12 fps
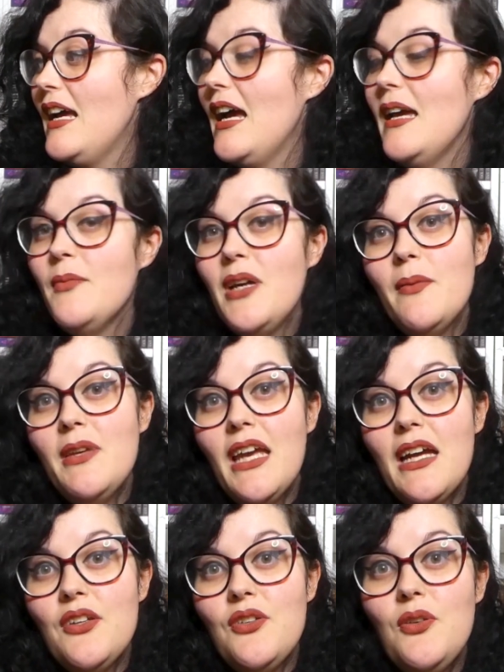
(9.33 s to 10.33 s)
I am coming
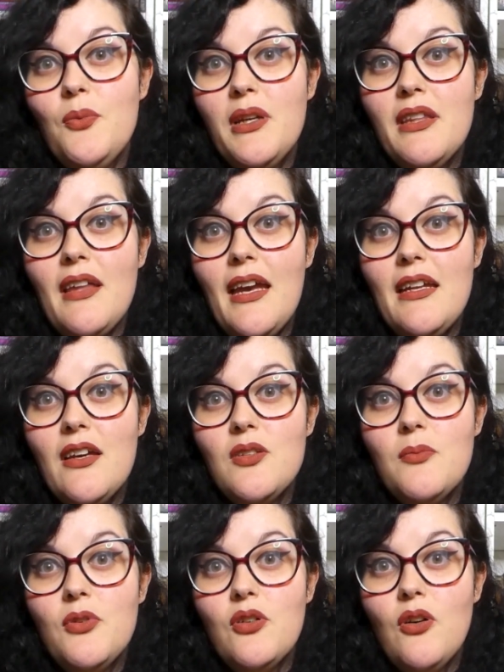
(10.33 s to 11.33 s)
at you with another
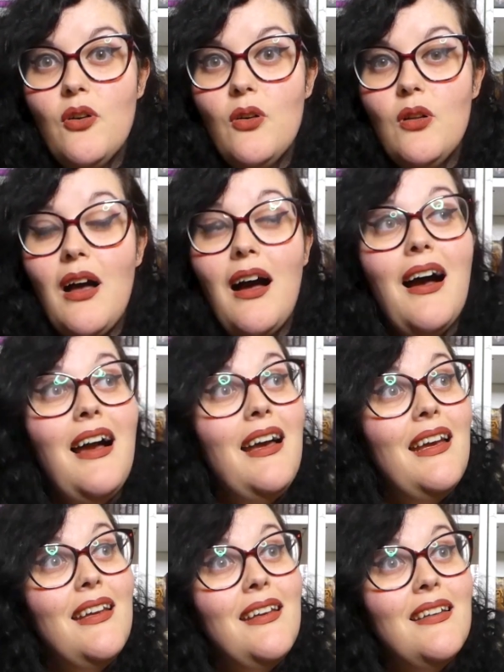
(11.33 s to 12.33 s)
book haul.
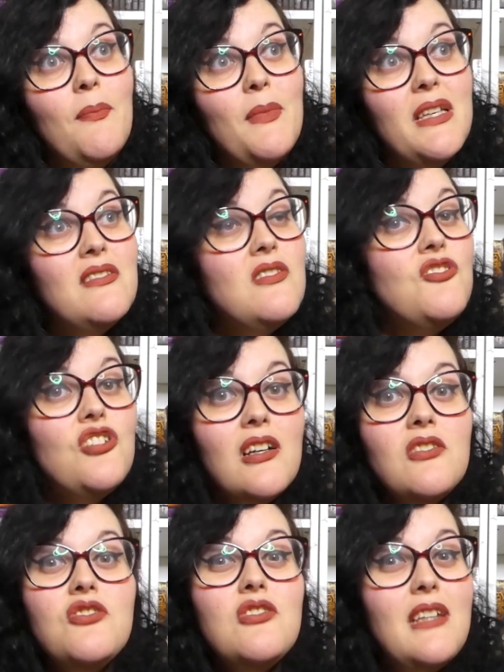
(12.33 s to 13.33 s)
I
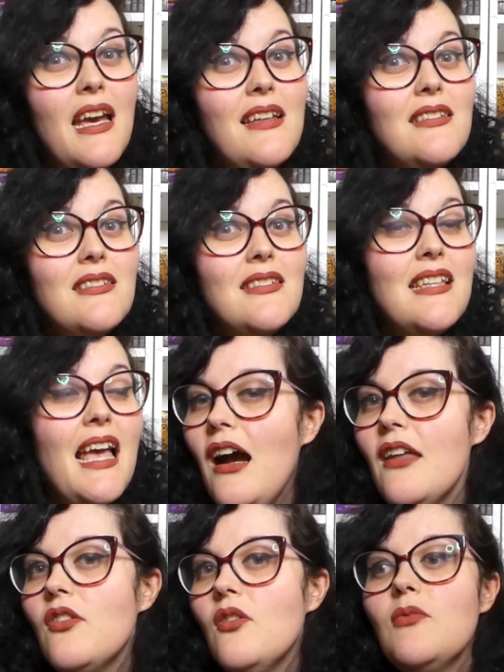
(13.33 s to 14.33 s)
misjudged dates. I
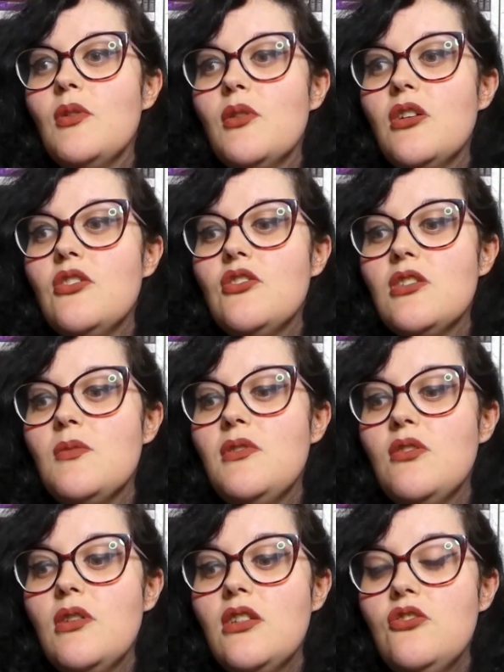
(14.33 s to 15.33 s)
thought we were going to just be
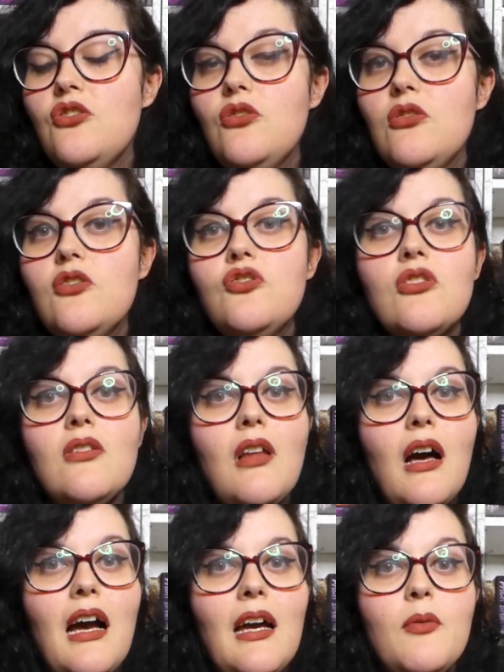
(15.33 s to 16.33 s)
doing June and
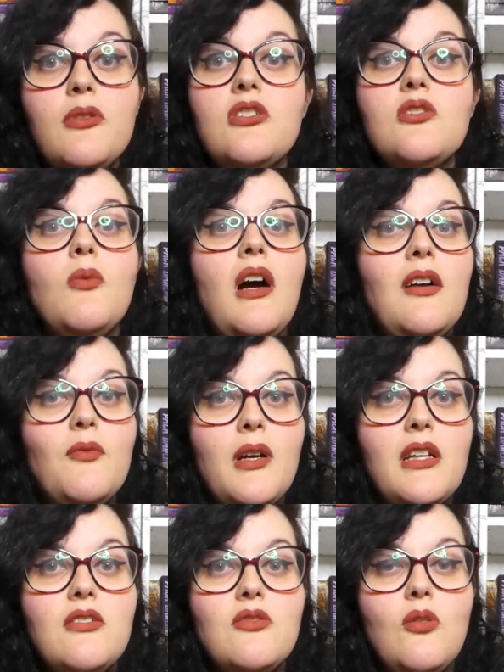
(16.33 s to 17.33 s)
July, which is why I've
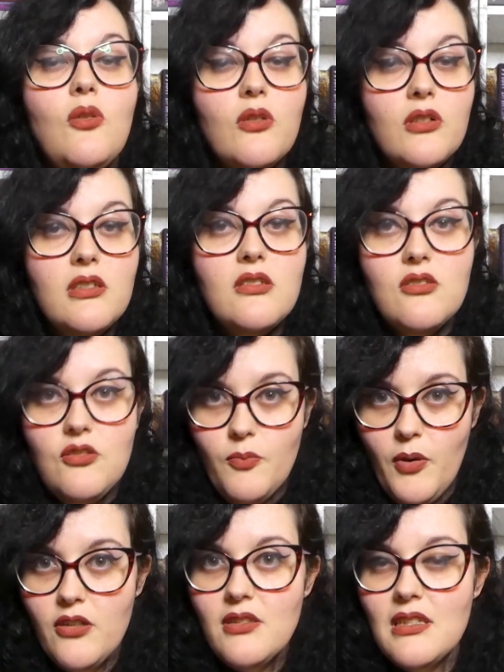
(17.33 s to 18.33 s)
waited till August to
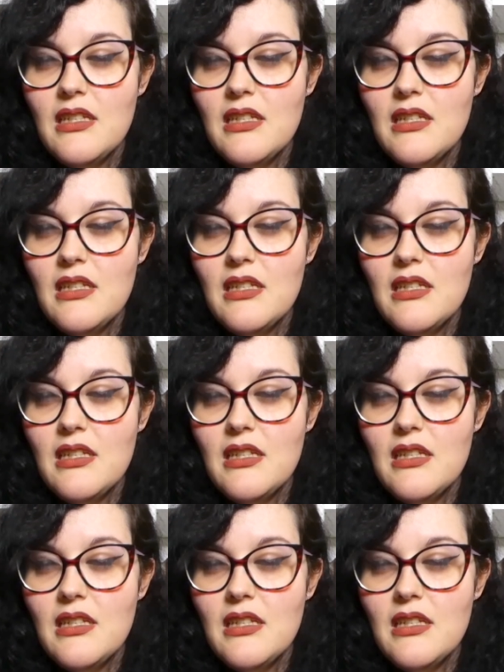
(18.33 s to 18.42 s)
post